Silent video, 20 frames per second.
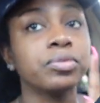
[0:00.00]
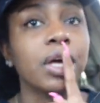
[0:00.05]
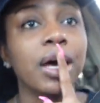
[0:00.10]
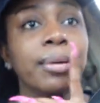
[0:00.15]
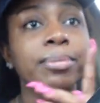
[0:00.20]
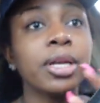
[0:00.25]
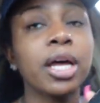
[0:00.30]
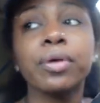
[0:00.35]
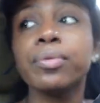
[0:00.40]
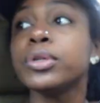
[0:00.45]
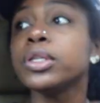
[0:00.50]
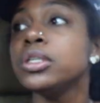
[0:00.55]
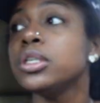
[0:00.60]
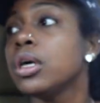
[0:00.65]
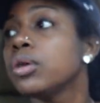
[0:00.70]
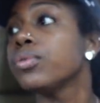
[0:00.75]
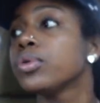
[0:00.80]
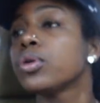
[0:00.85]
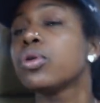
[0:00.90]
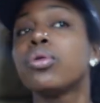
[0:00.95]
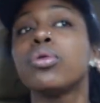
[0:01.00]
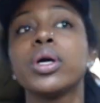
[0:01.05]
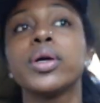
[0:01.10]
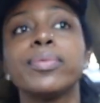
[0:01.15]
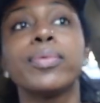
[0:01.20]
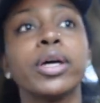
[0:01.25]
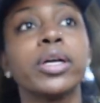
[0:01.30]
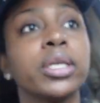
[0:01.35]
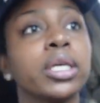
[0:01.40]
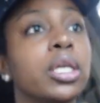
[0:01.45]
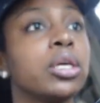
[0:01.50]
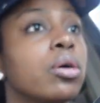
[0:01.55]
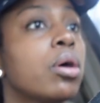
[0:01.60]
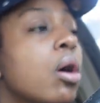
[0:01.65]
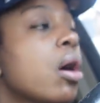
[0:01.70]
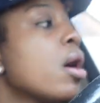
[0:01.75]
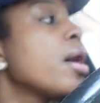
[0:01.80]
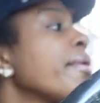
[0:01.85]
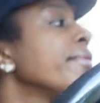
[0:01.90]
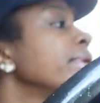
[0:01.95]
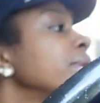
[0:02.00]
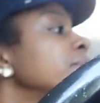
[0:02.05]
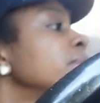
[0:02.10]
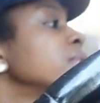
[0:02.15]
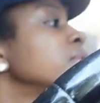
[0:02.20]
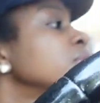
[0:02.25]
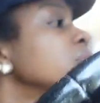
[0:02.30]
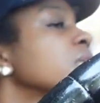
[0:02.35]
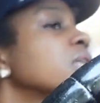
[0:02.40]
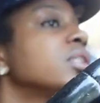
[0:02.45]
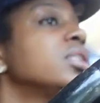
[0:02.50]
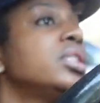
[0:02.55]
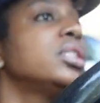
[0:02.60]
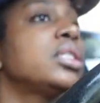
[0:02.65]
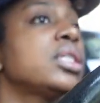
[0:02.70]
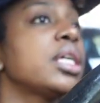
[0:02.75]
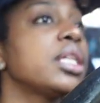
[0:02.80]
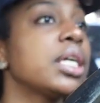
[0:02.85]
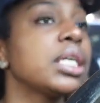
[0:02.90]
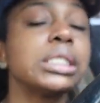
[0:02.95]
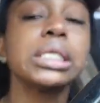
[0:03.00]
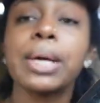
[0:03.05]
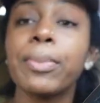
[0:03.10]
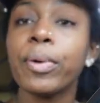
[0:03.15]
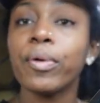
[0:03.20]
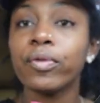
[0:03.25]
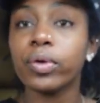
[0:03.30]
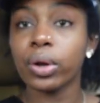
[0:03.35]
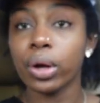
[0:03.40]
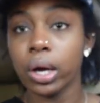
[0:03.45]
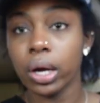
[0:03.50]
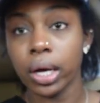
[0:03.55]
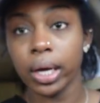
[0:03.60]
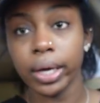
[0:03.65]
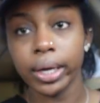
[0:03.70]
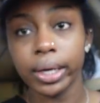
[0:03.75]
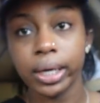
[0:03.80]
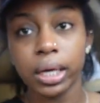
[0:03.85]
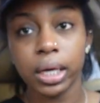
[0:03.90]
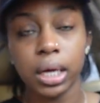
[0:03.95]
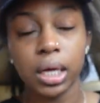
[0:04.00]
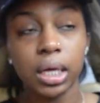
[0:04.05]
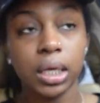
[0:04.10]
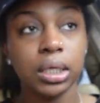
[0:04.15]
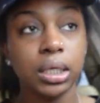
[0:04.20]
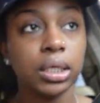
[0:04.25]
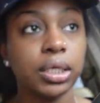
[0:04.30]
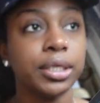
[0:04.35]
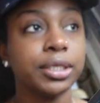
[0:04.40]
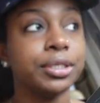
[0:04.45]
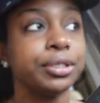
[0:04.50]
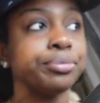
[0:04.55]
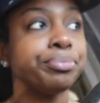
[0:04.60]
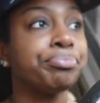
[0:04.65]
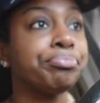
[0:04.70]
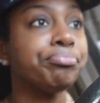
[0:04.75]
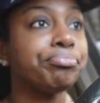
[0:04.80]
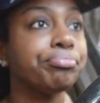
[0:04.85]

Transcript: I'm not really gonna record working y'all because this ain't that type of vlog and